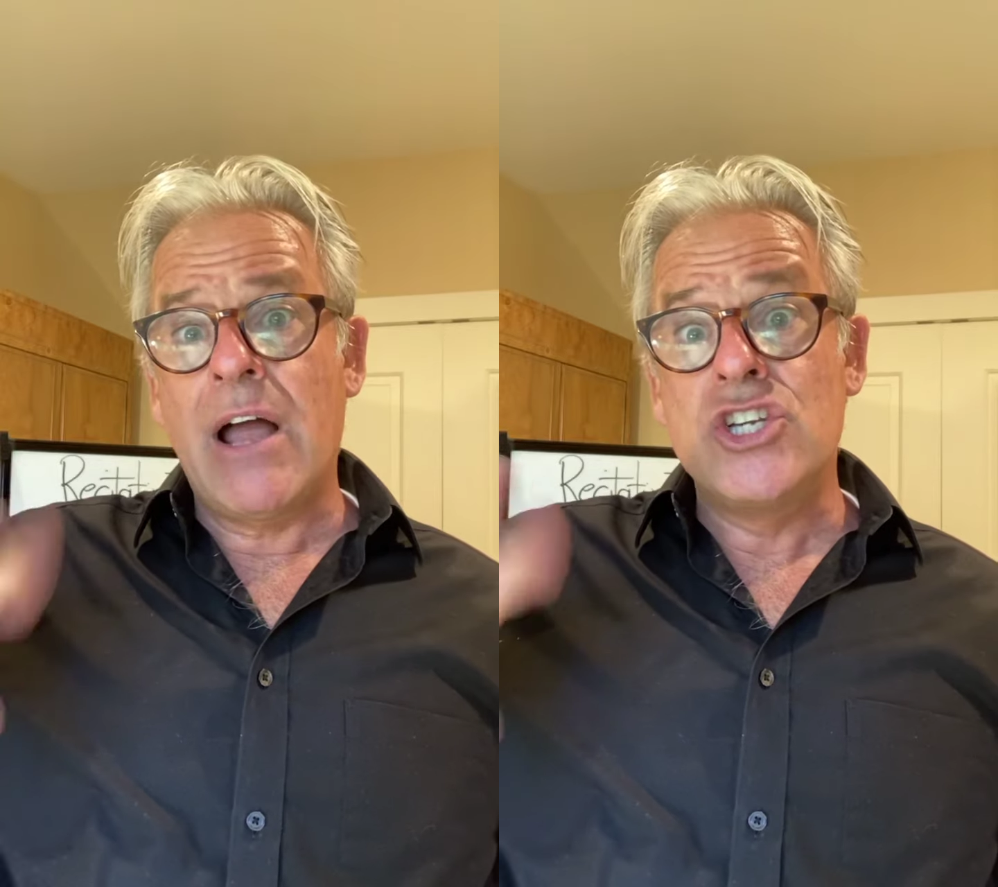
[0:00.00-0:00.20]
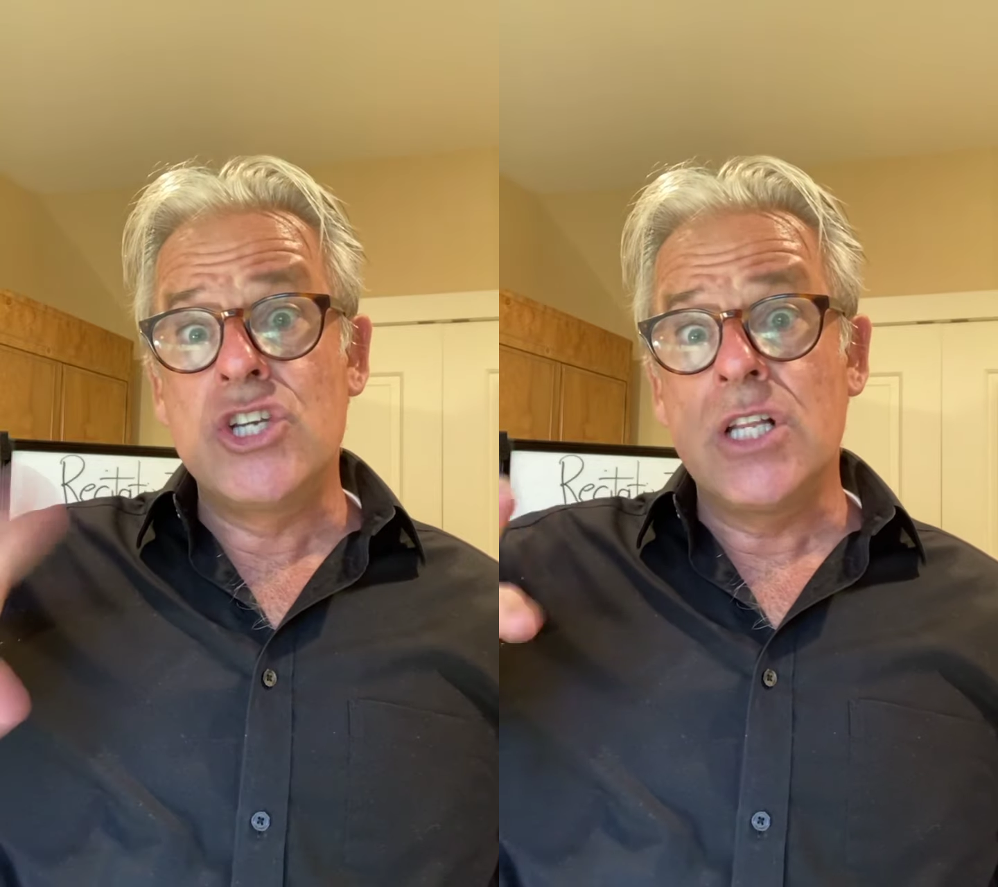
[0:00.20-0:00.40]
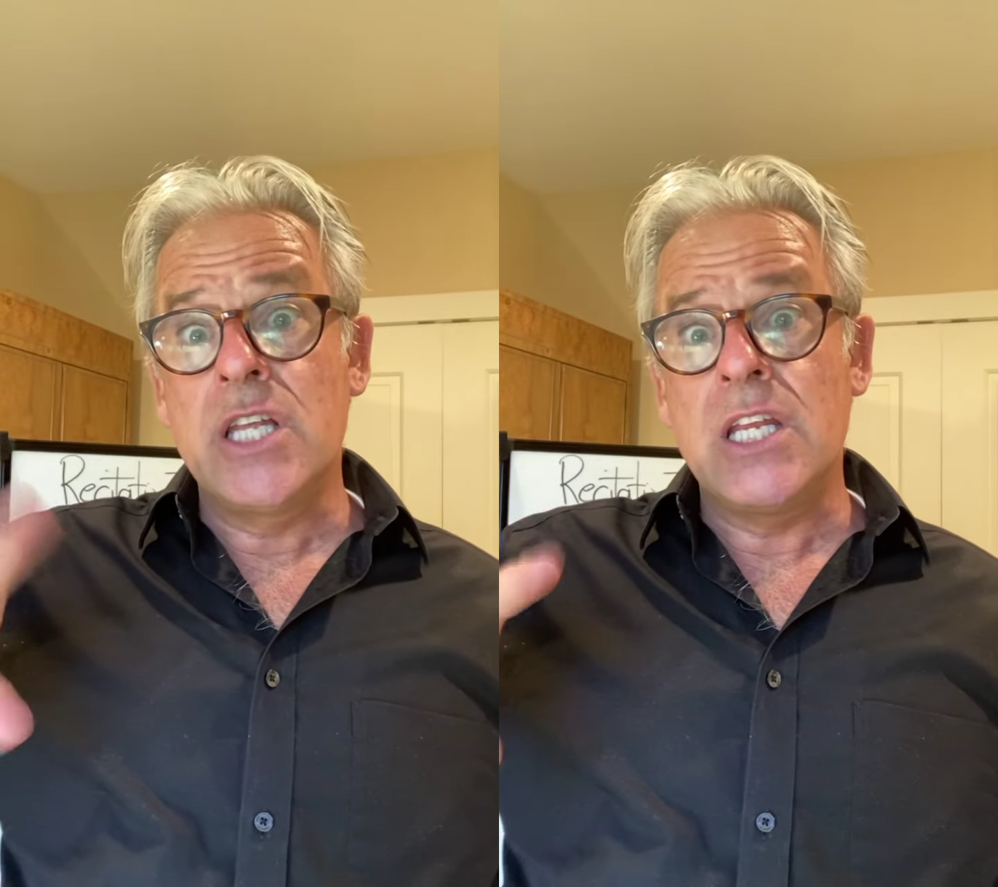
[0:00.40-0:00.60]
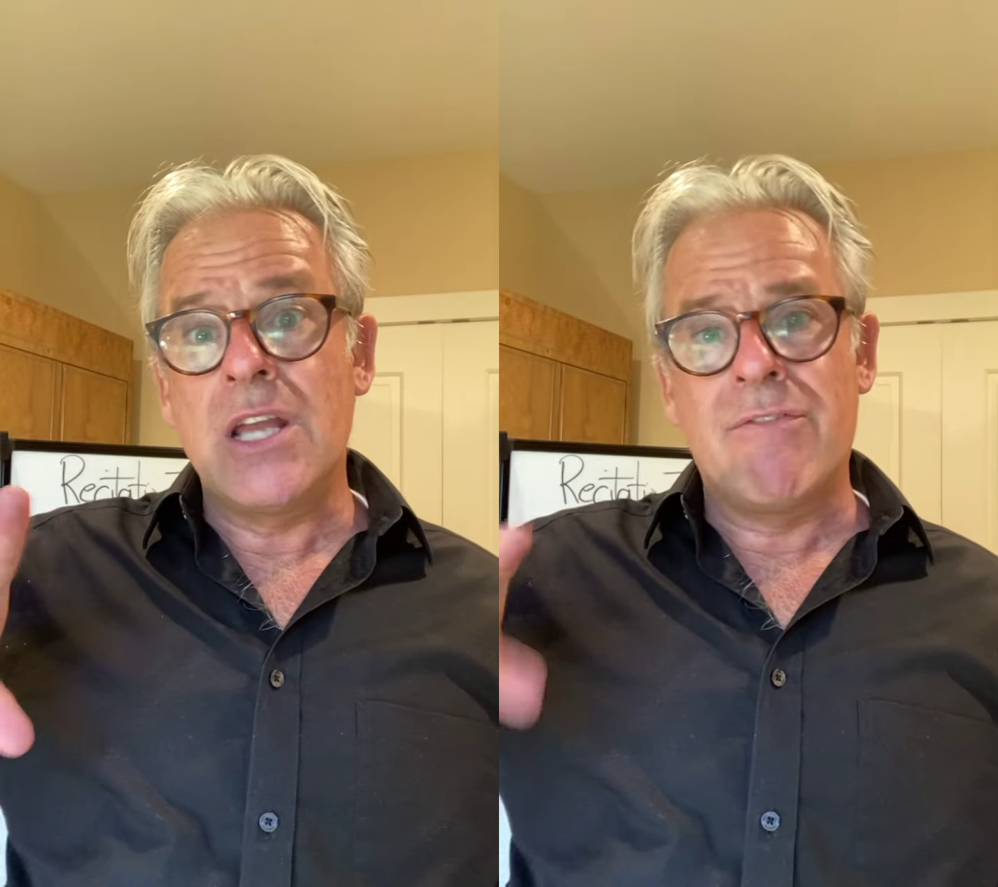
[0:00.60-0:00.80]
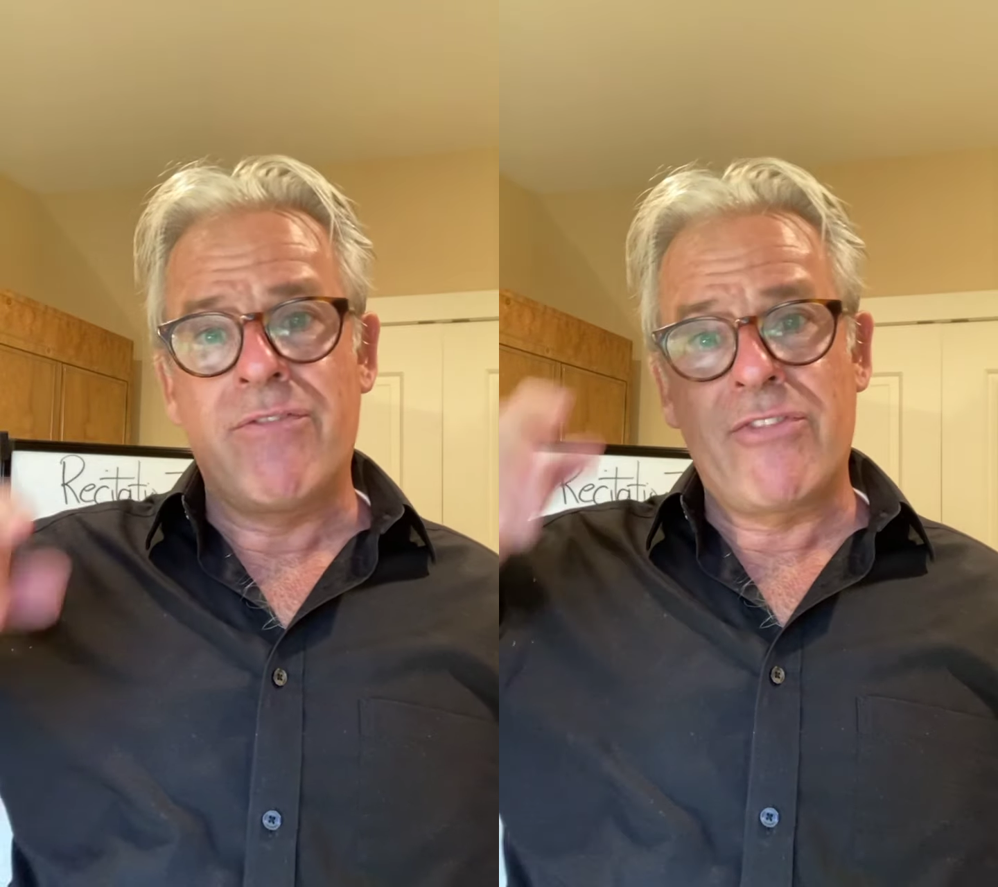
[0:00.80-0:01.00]

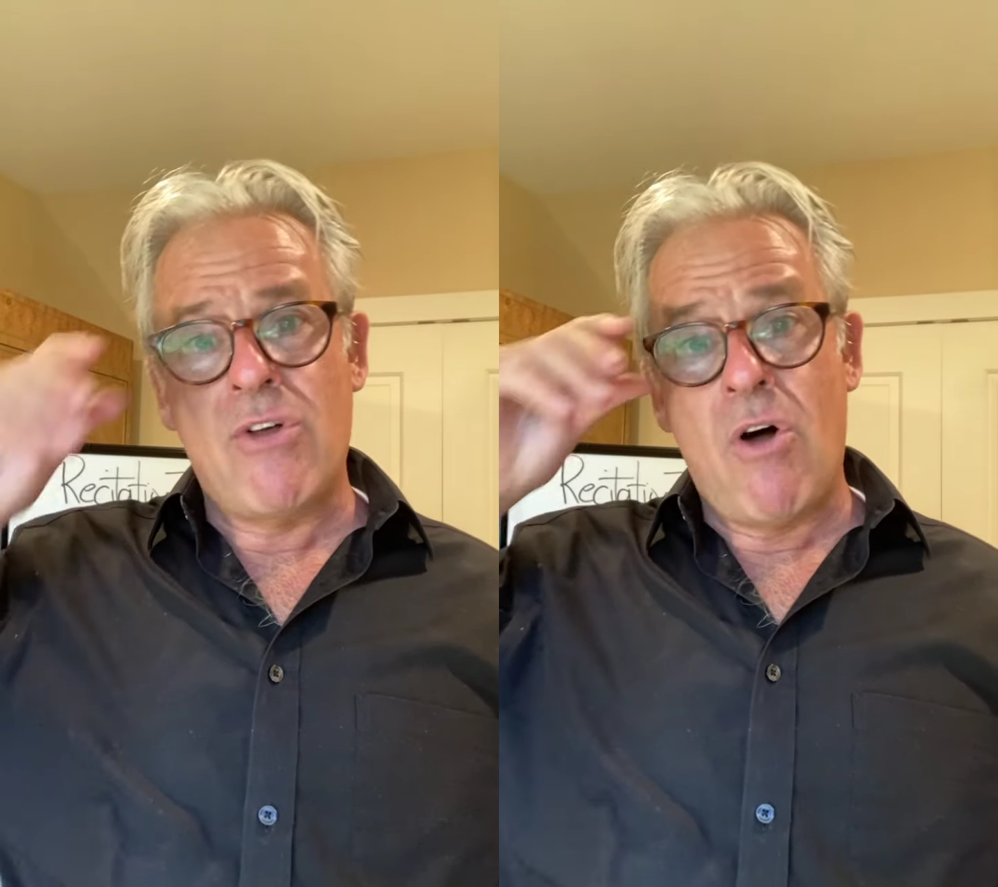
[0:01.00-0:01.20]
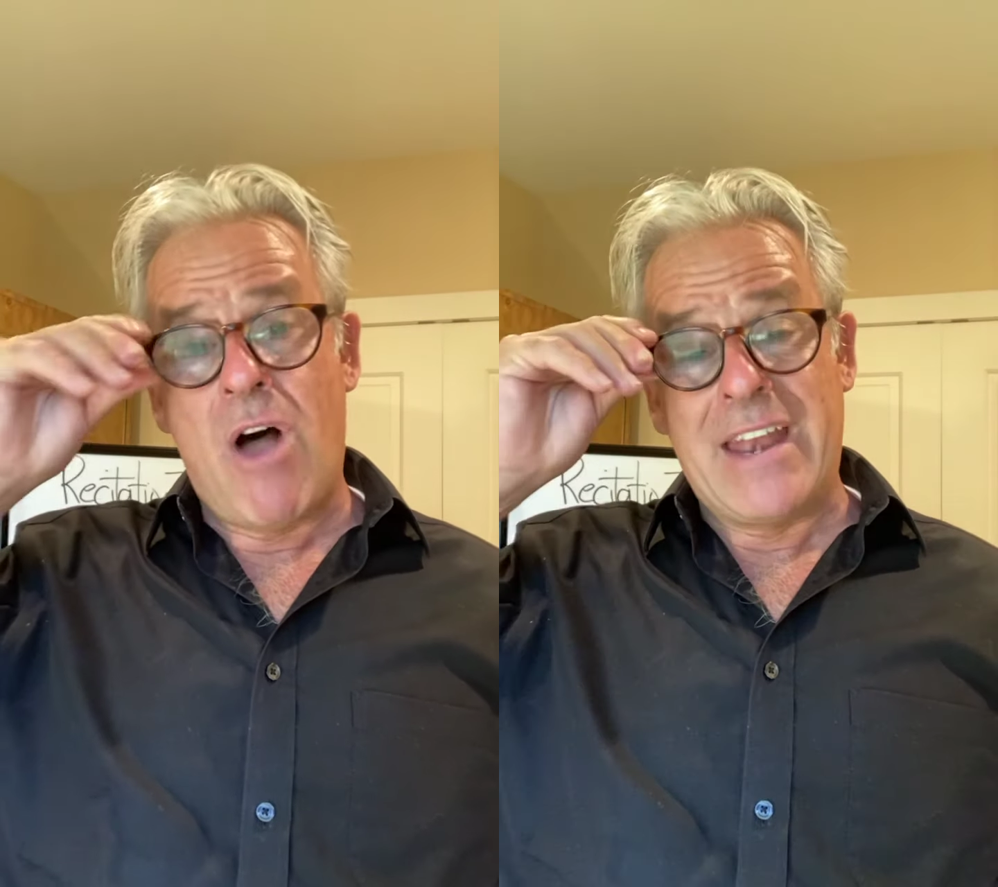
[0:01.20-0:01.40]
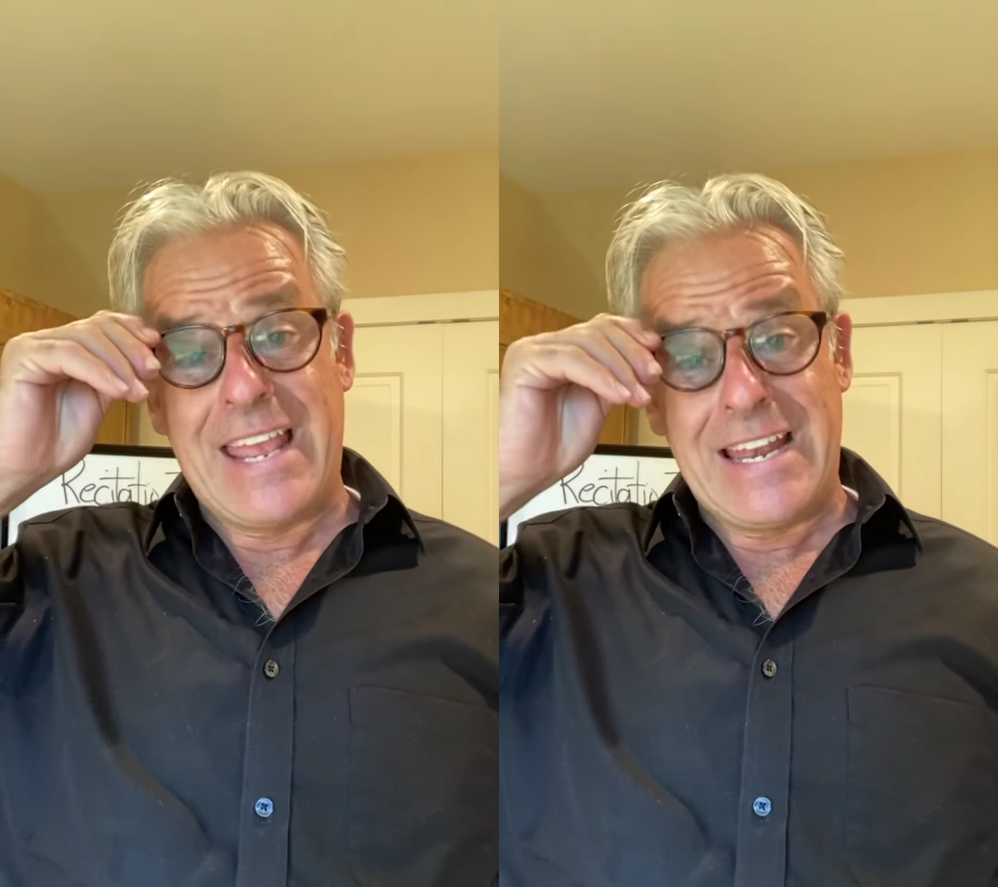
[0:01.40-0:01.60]
agility of thought